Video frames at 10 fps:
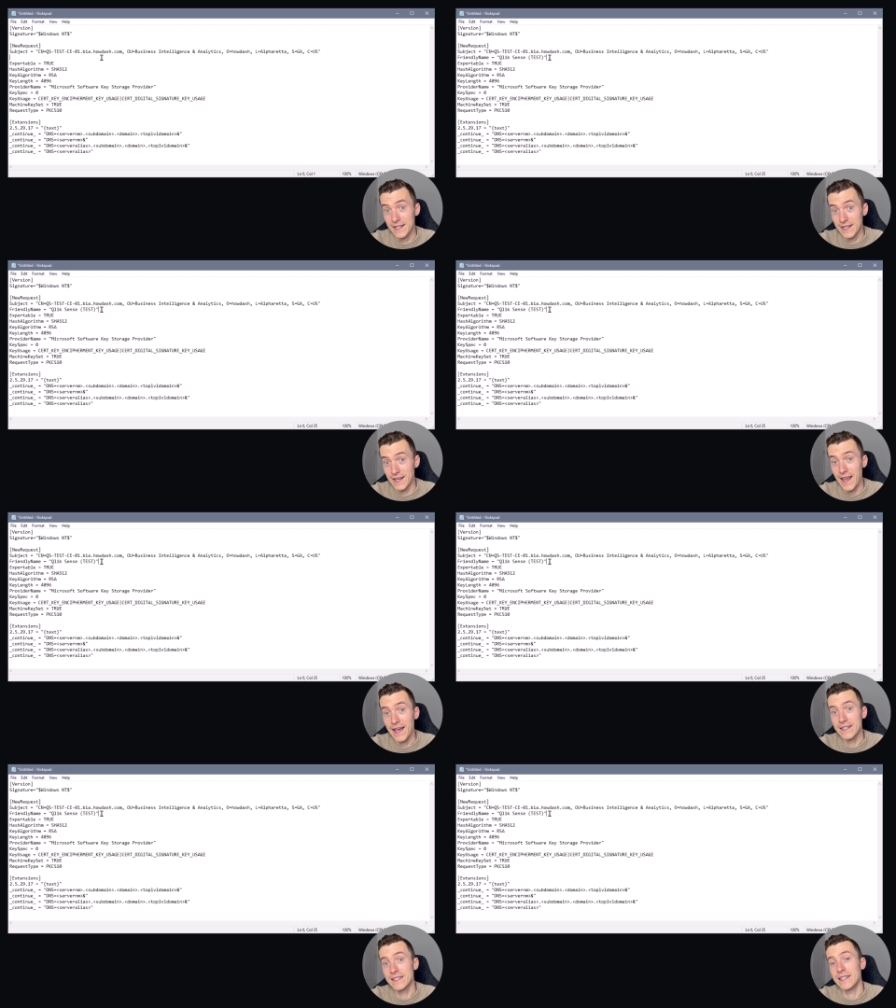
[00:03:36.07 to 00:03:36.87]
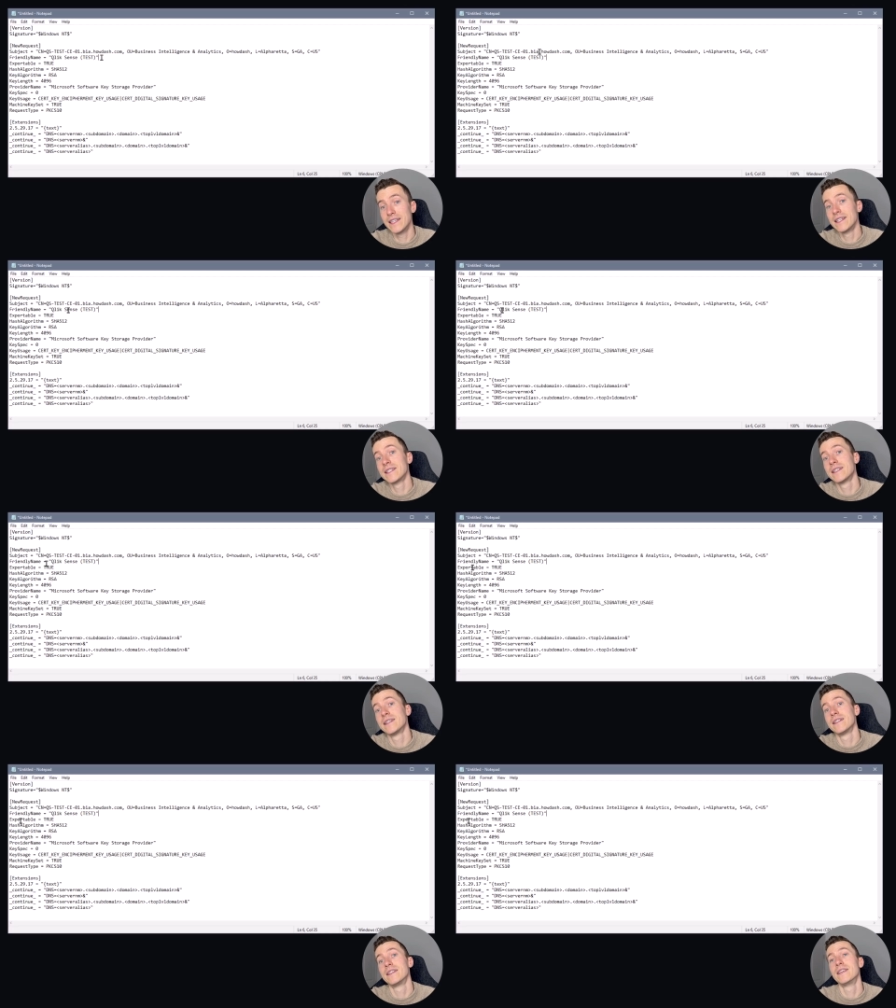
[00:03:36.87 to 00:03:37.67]
Next
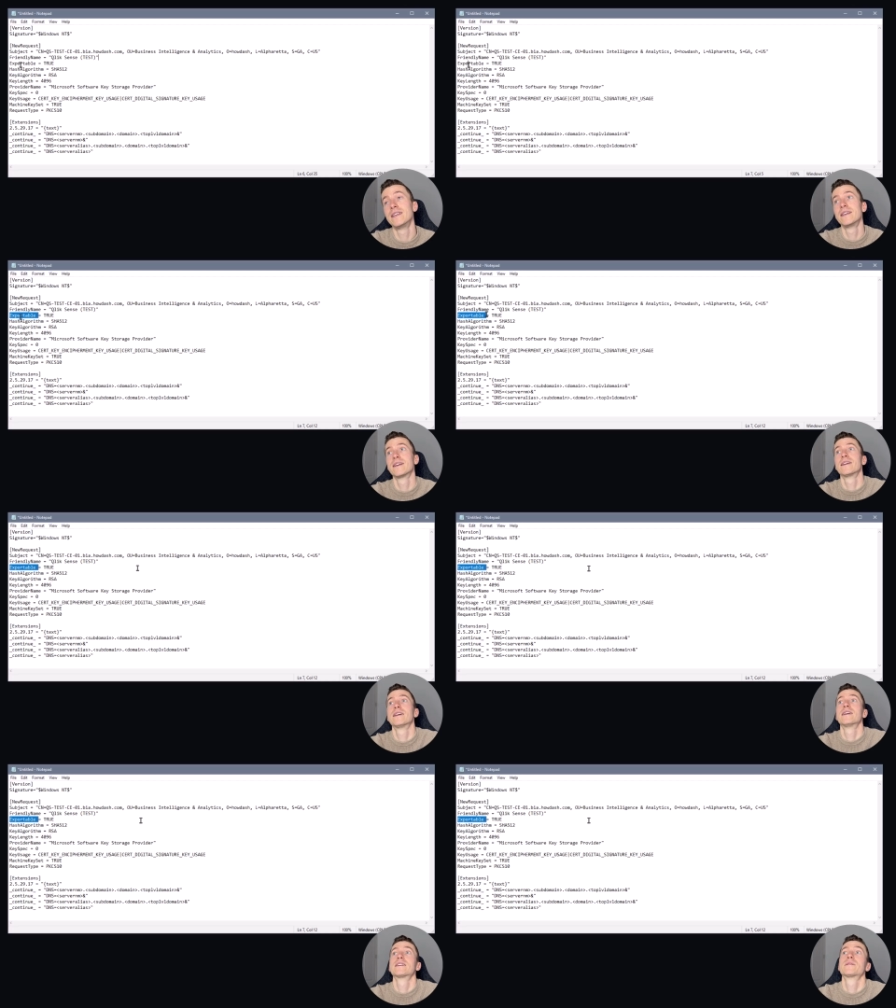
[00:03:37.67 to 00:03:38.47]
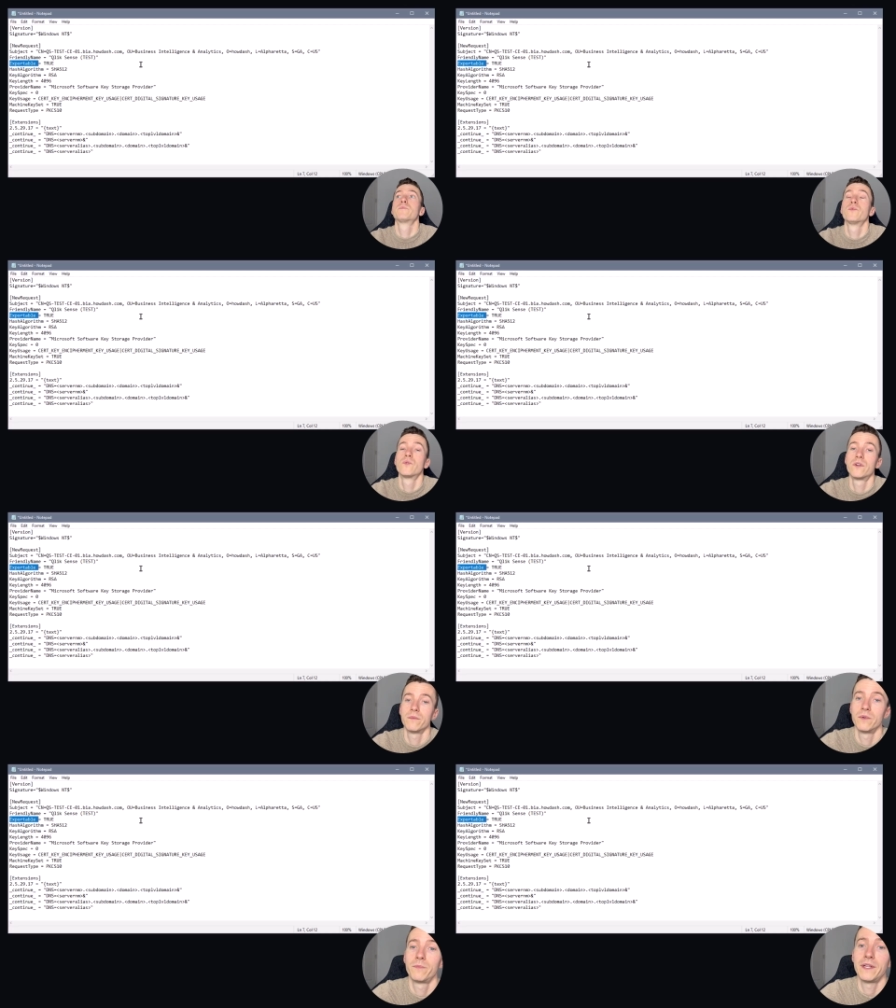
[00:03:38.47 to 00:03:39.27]
is the
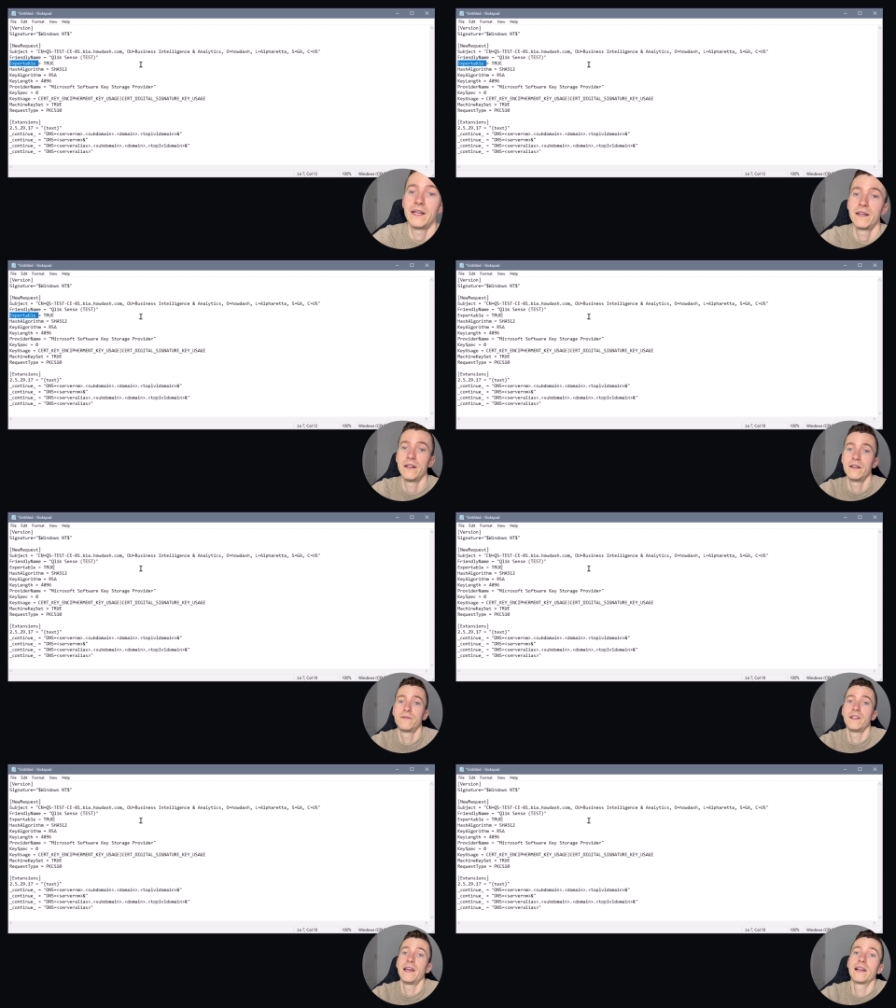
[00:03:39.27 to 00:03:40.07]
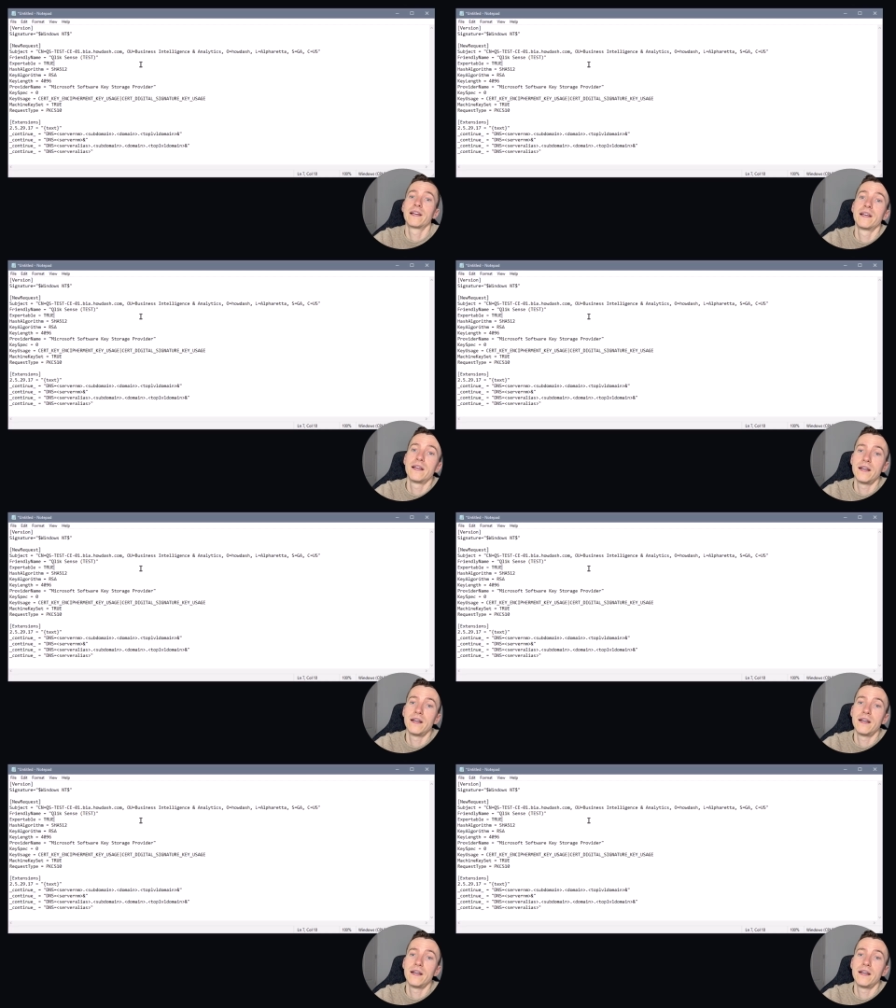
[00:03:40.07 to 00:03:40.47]
exportable flag.